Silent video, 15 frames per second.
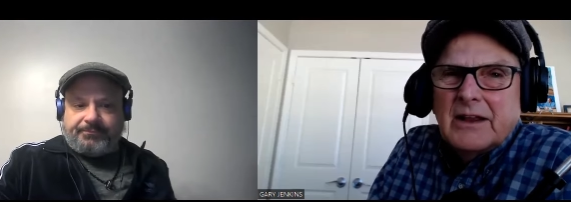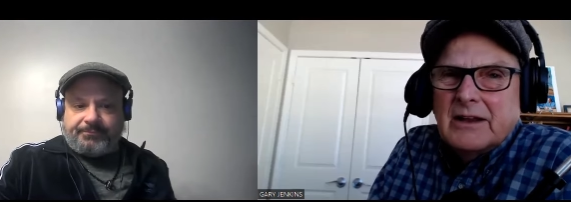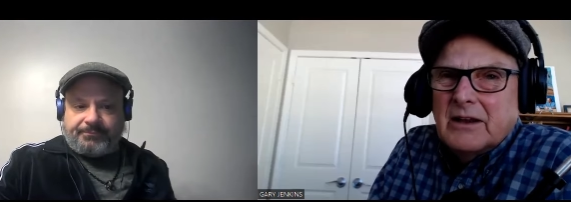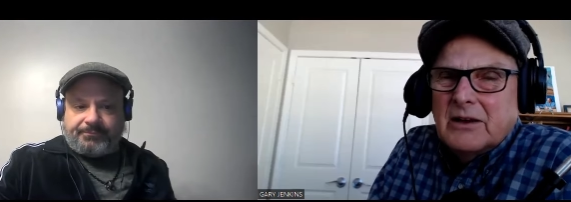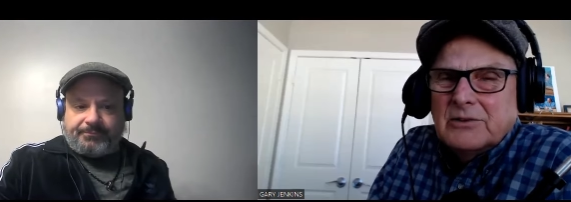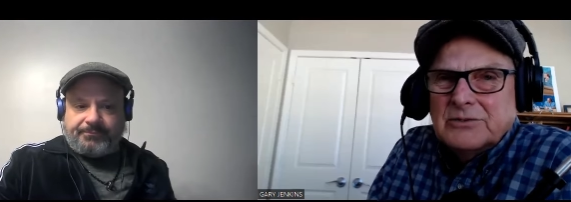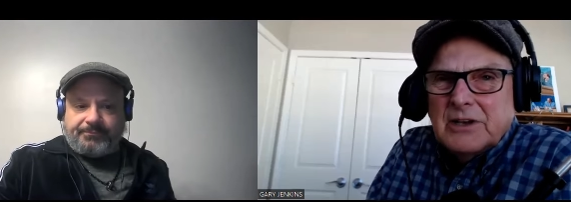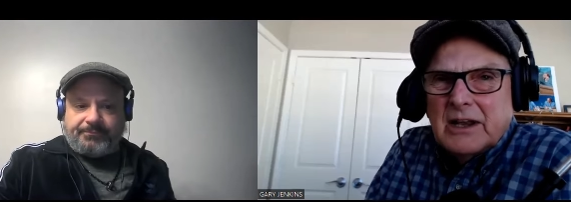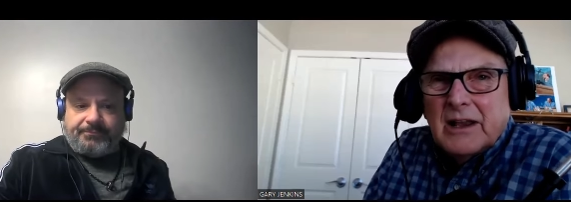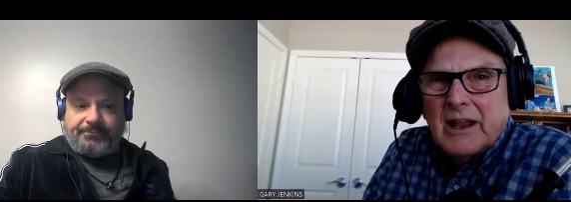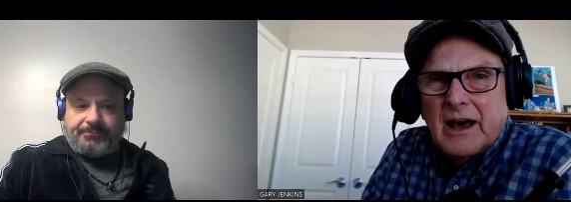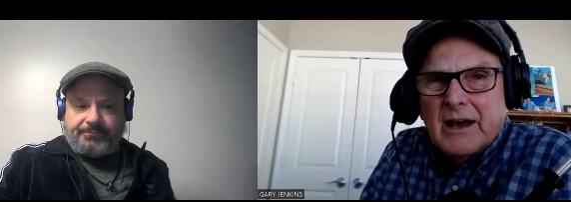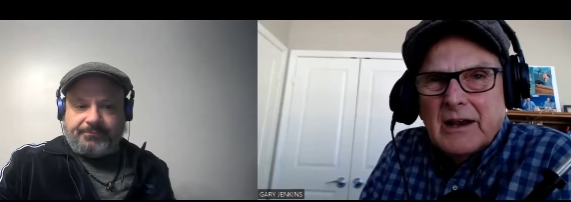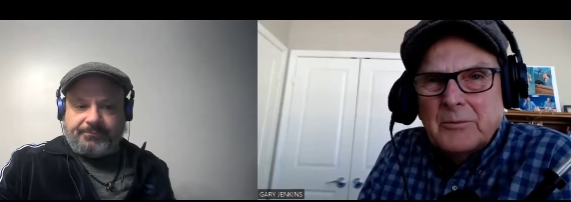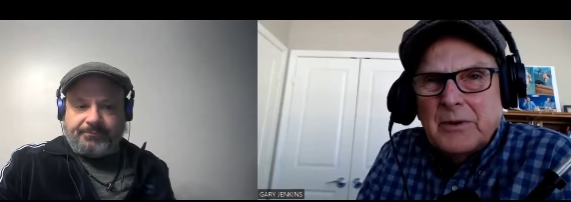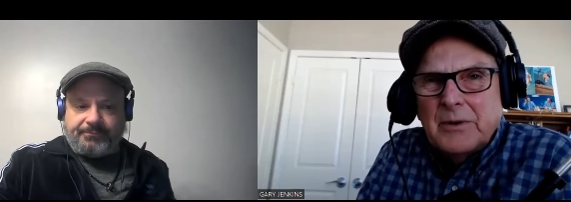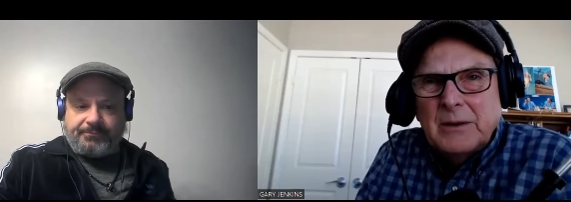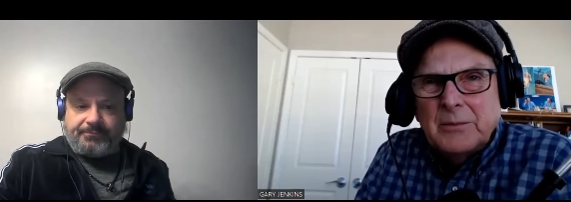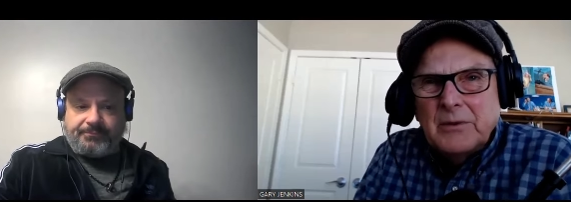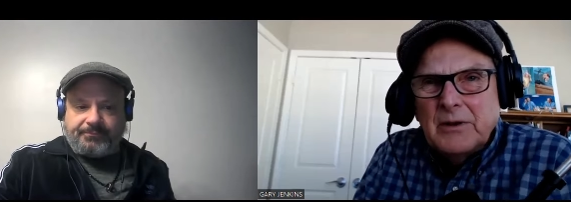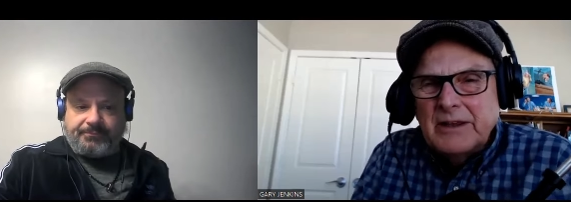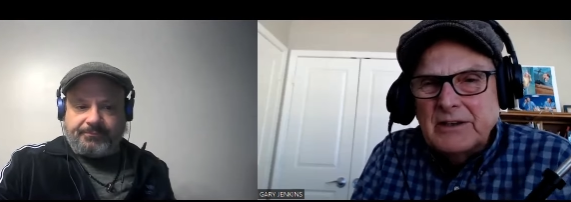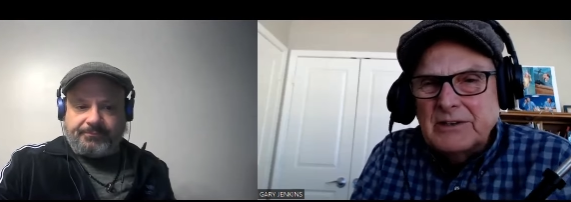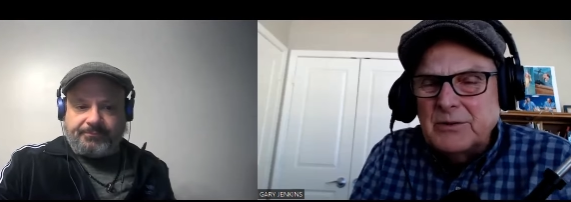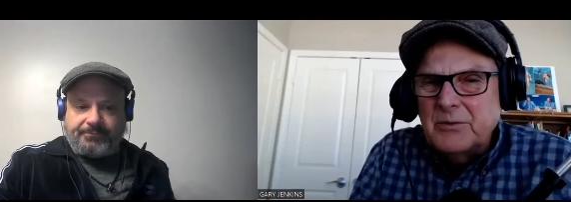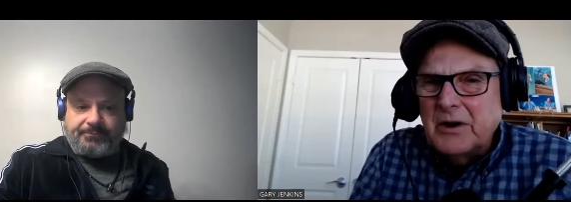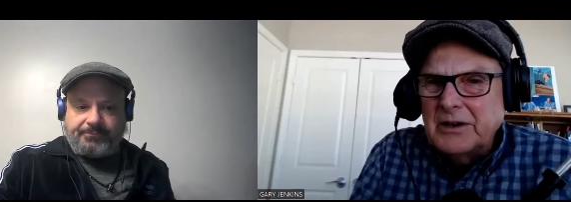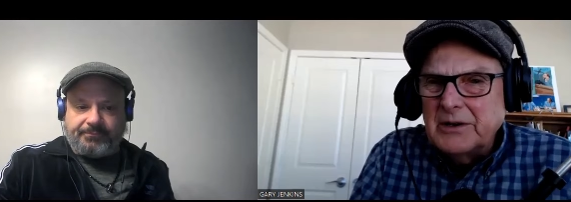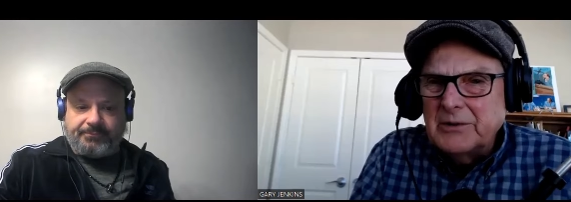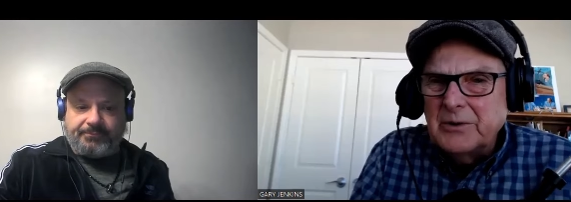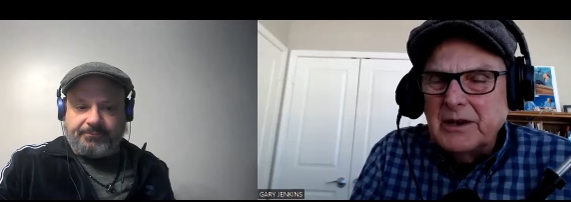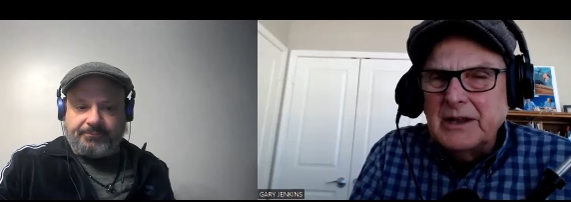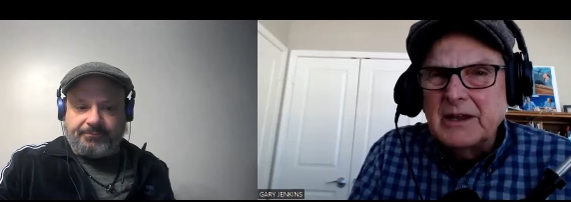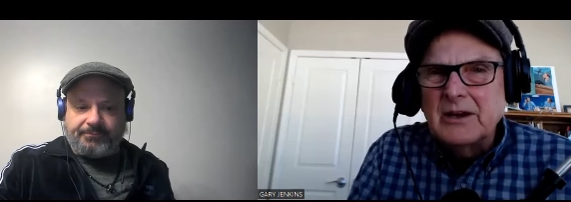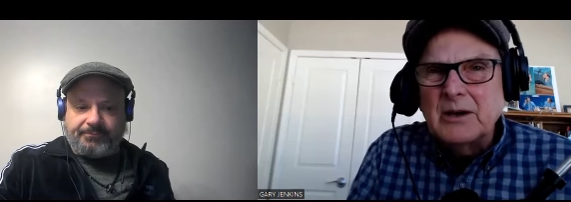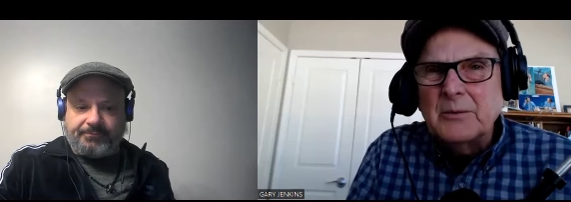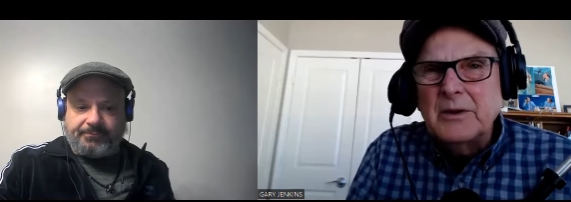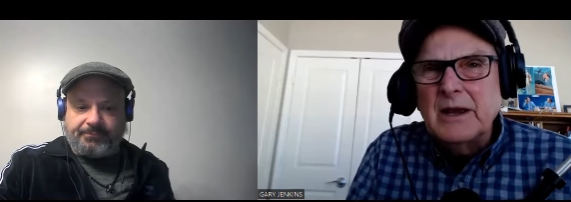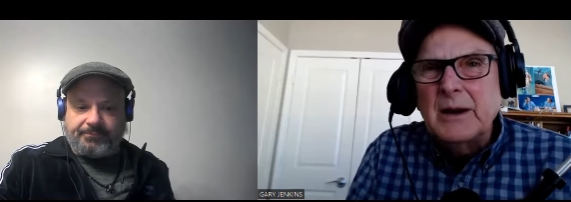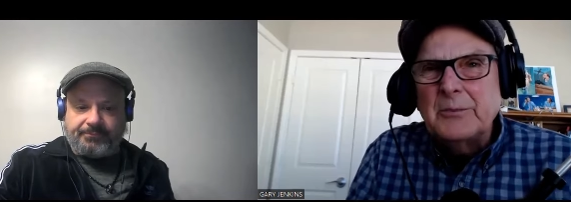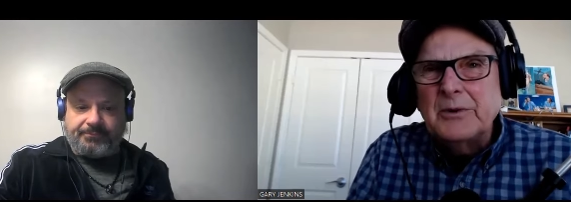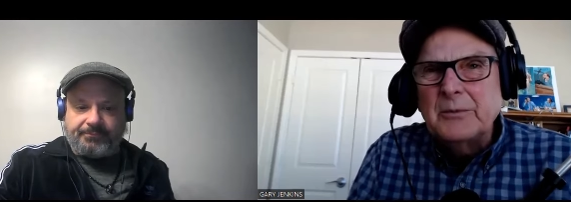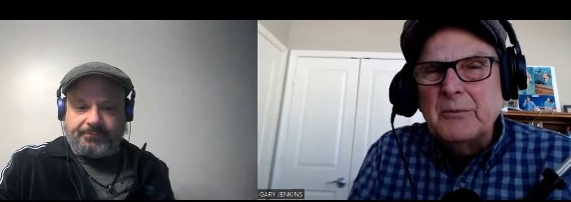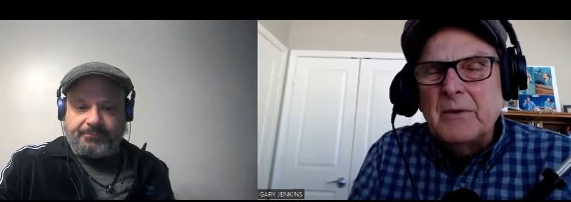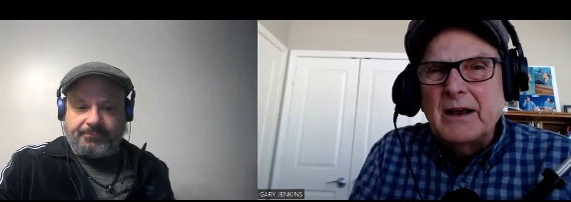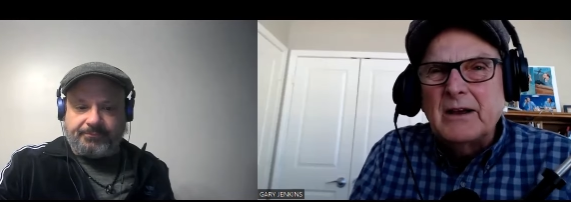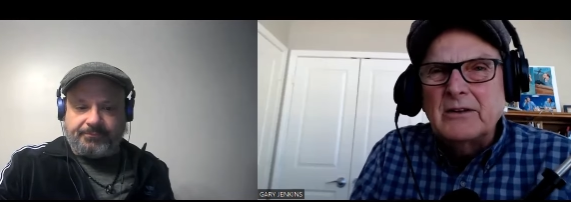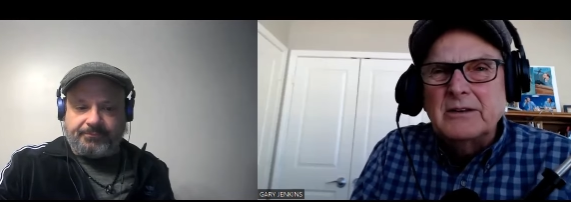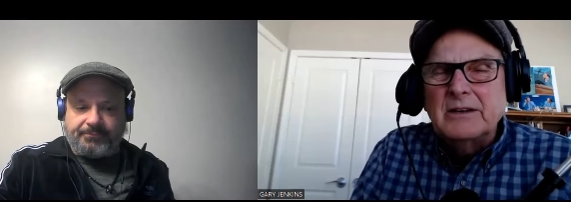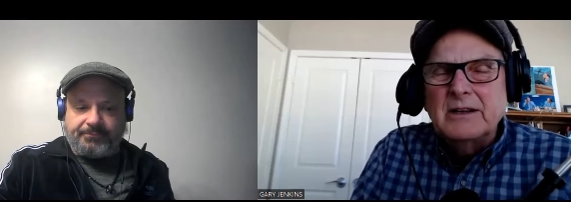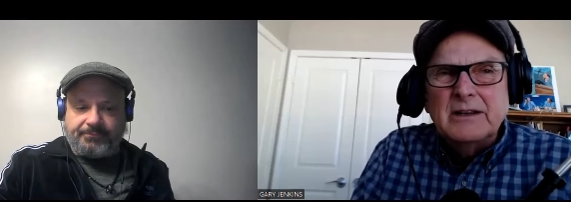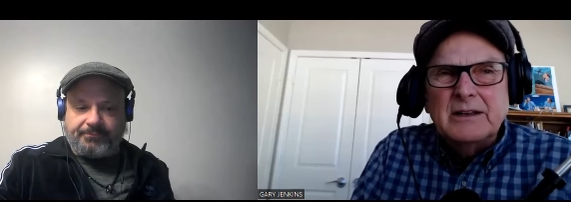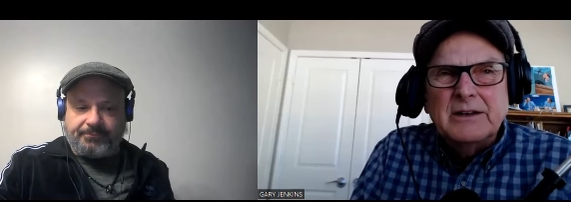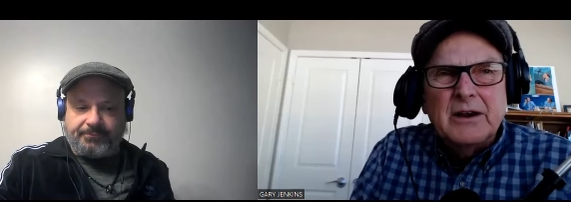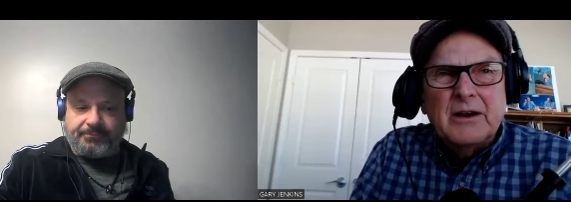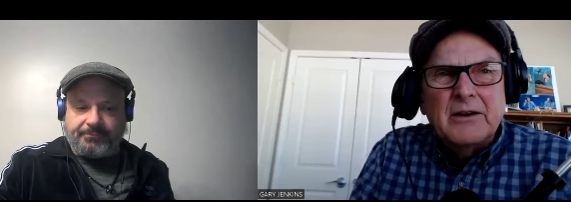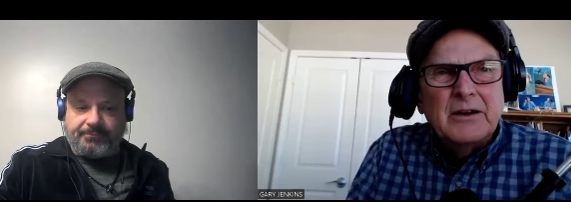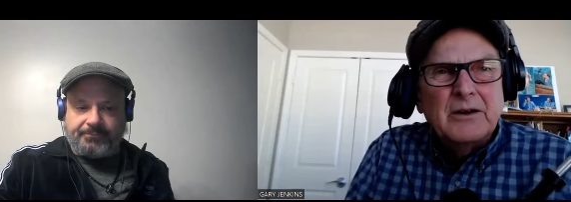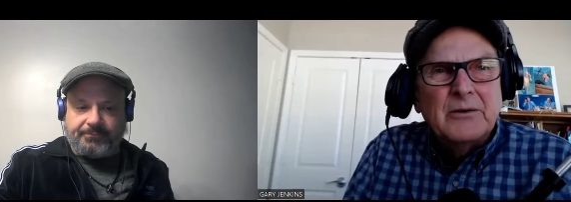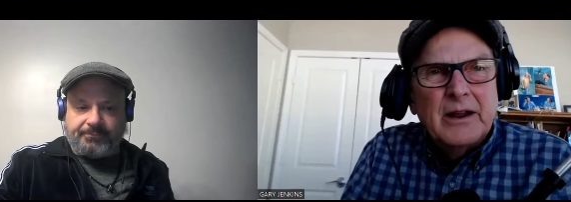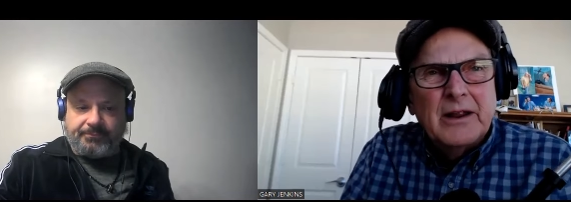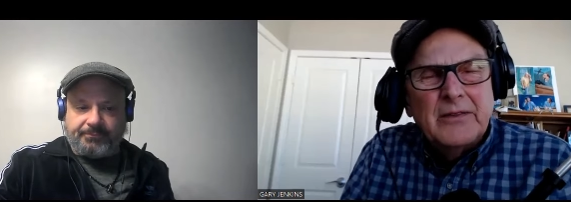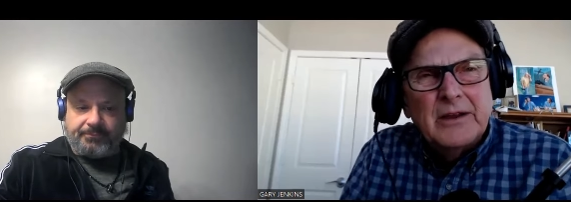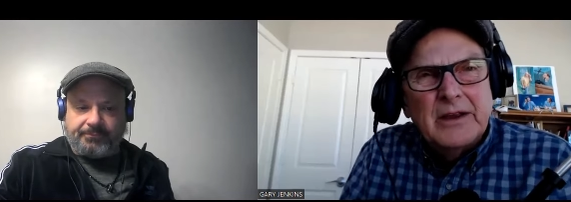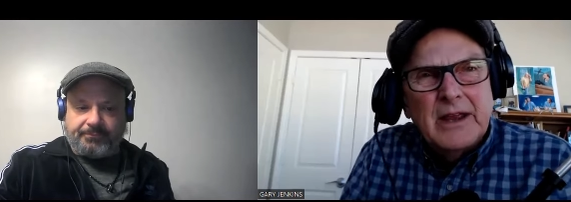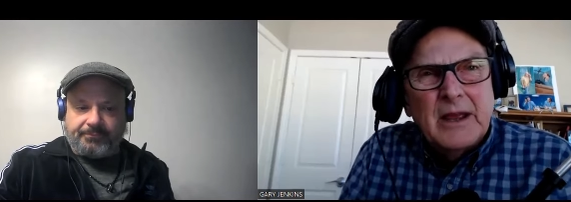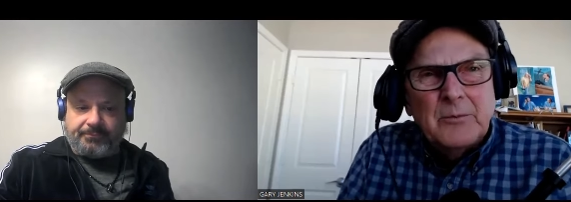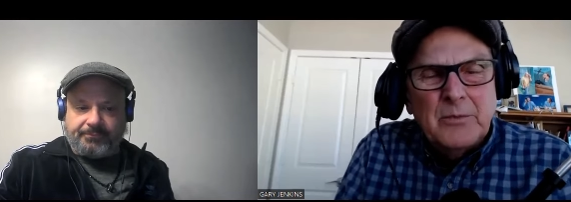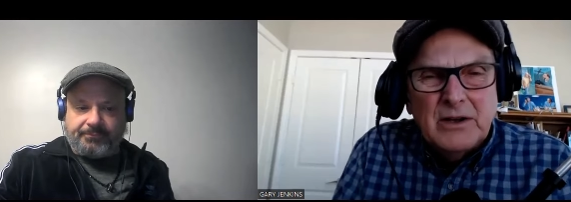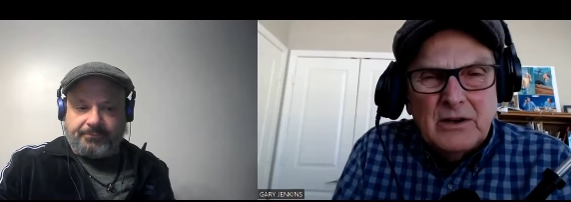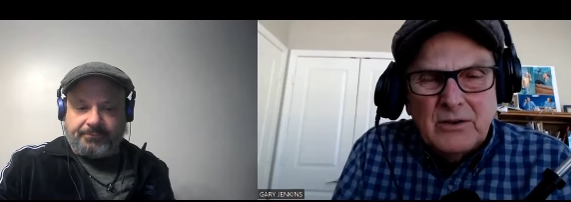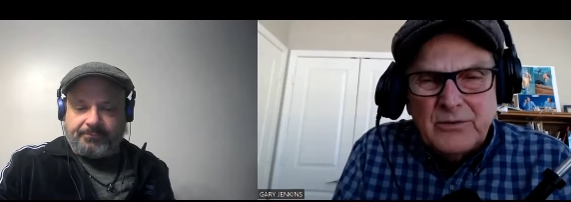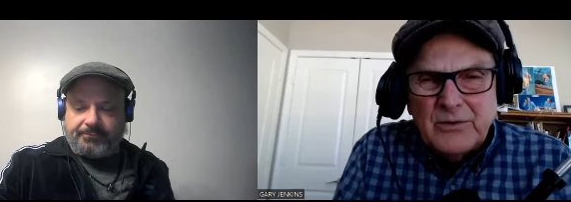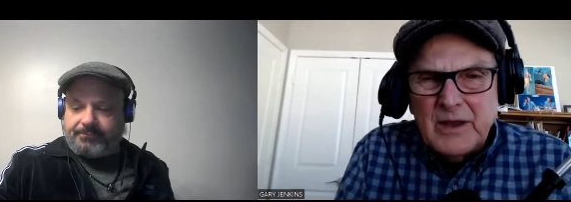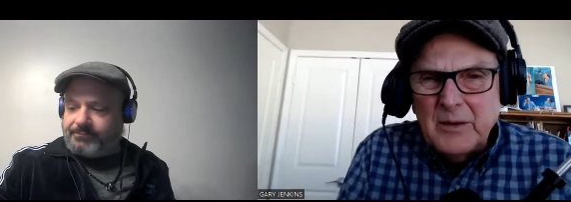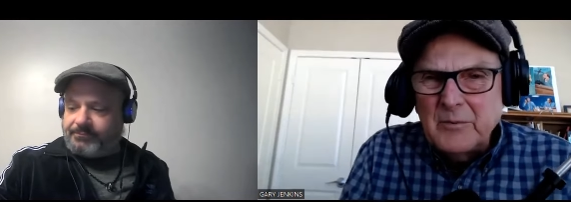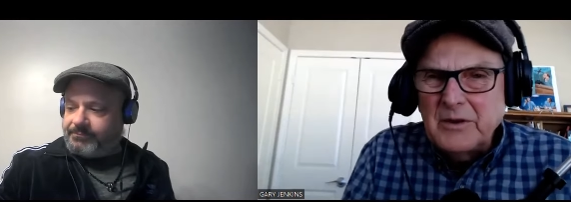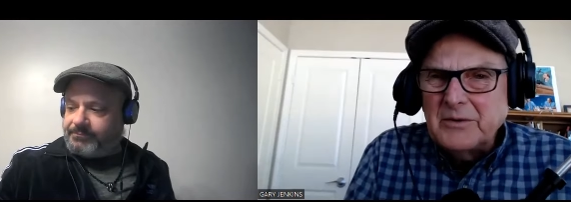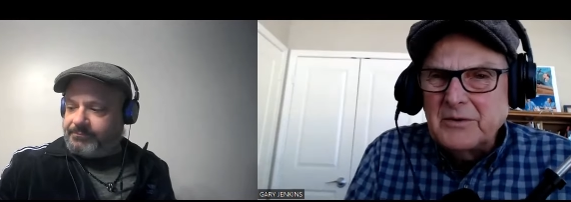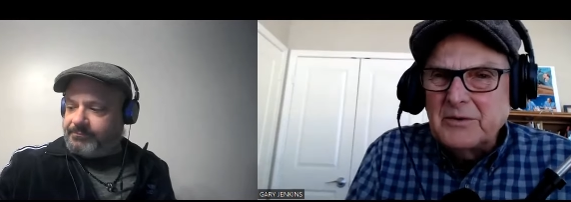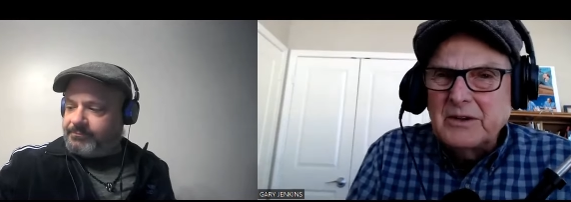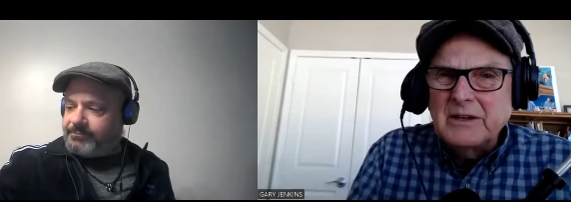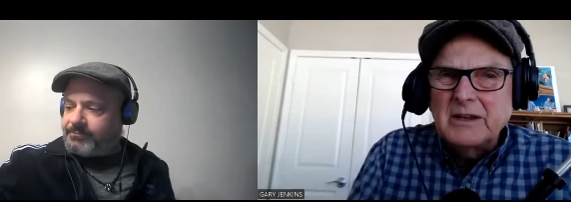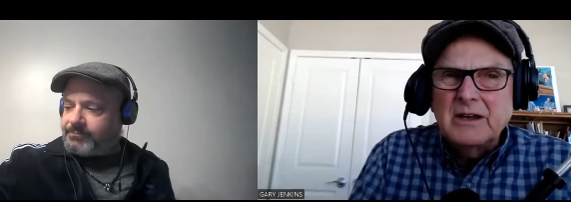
Speaker 1: He knows a lot of people. He's the one that really hooked me up with Michael DiLeonardo out of the Gambino family when